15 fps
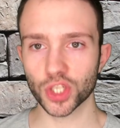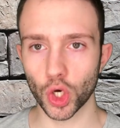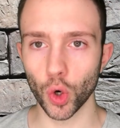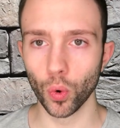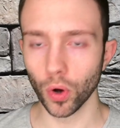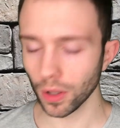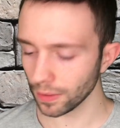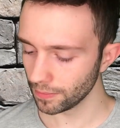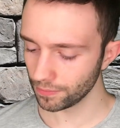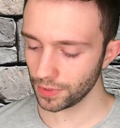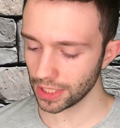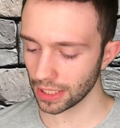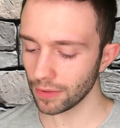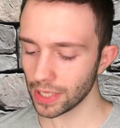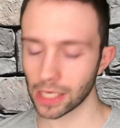cool.
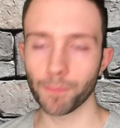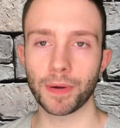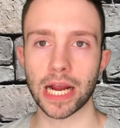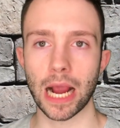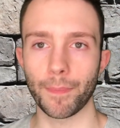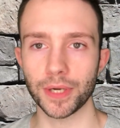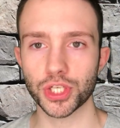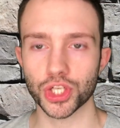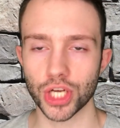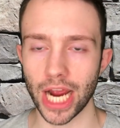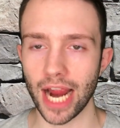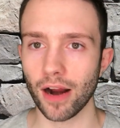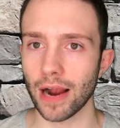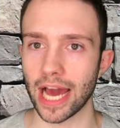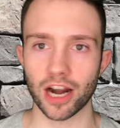We could pick up a
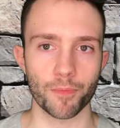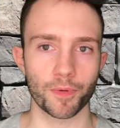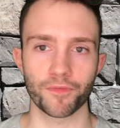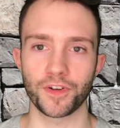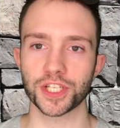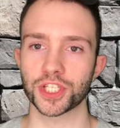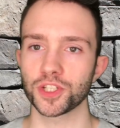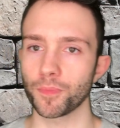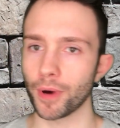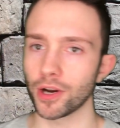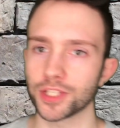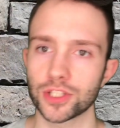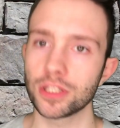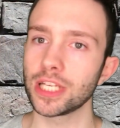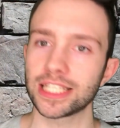chair, add our proficiency
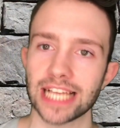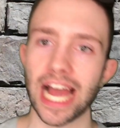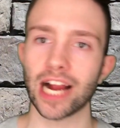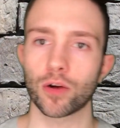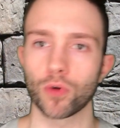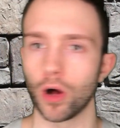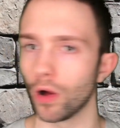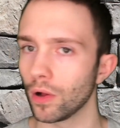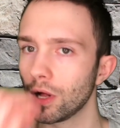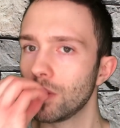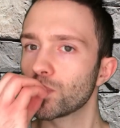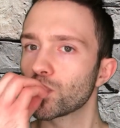bonus to the attack roll.